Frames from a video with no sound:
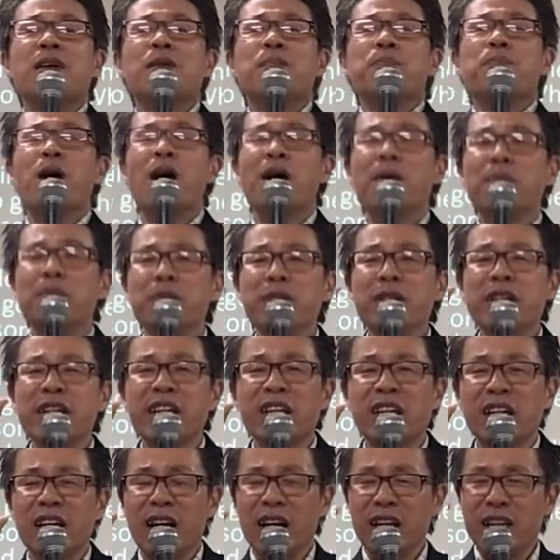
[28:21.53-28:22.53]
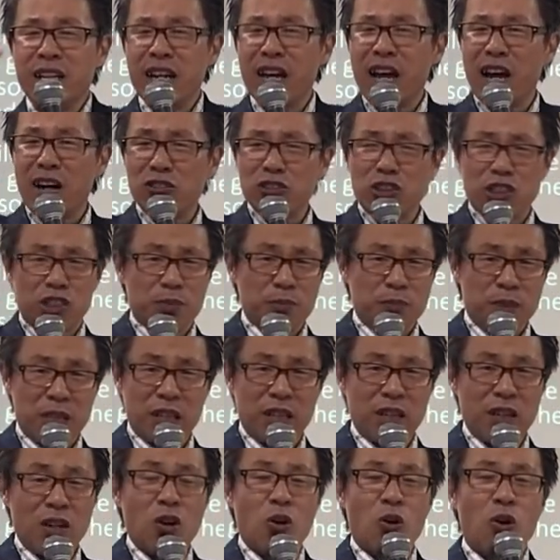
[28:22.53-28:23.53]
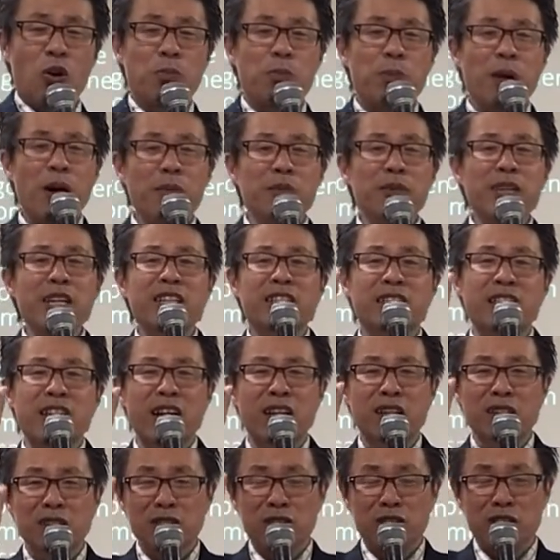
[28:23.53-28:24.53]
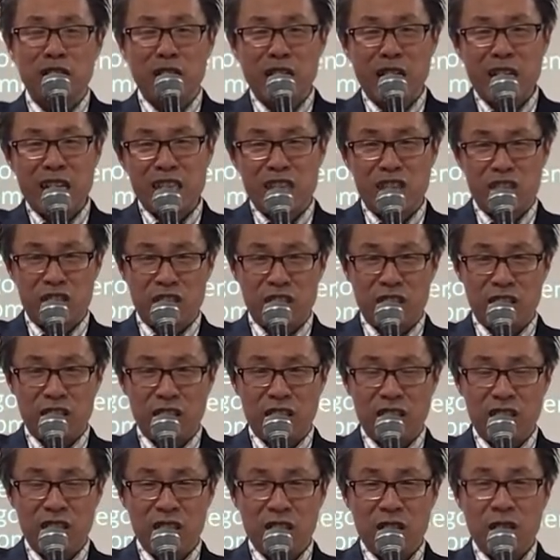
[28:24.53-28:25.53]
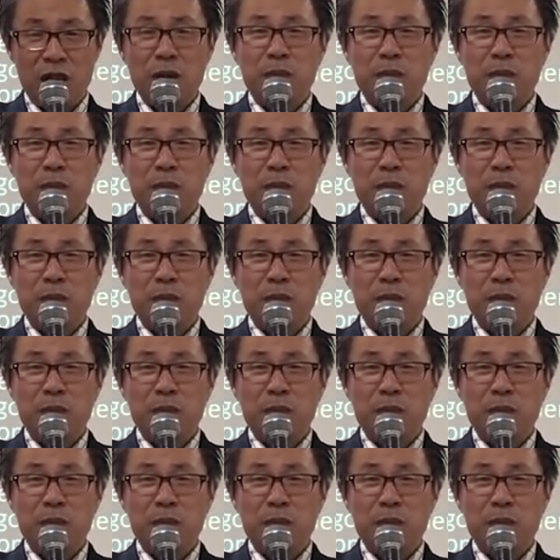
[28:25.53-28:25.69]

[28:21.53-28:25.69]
public announcement or public declaration.